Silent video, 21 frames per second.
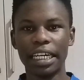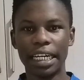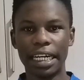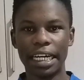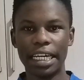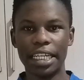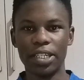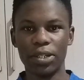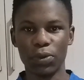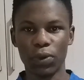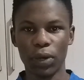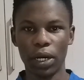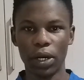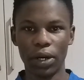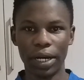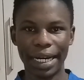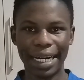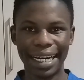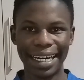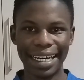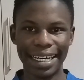as well
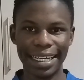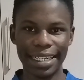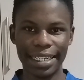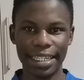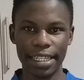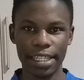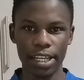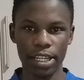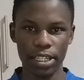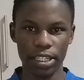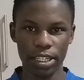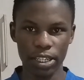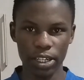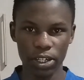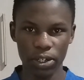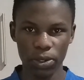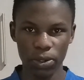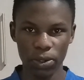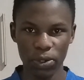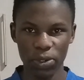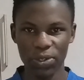as the
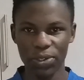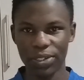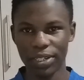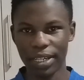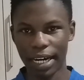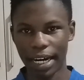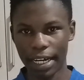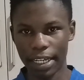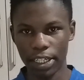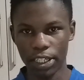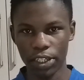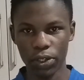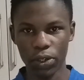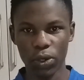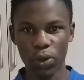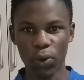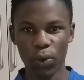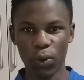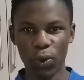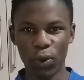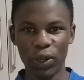circles under
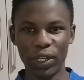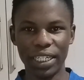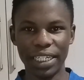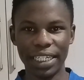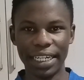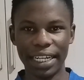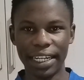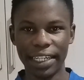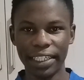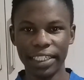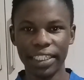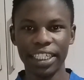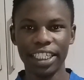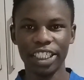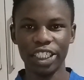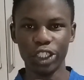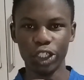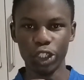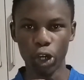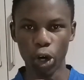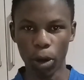coordinate
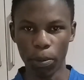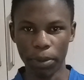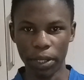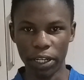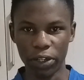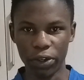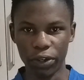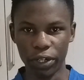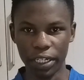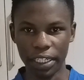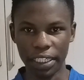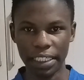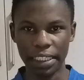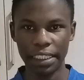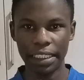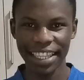geometry.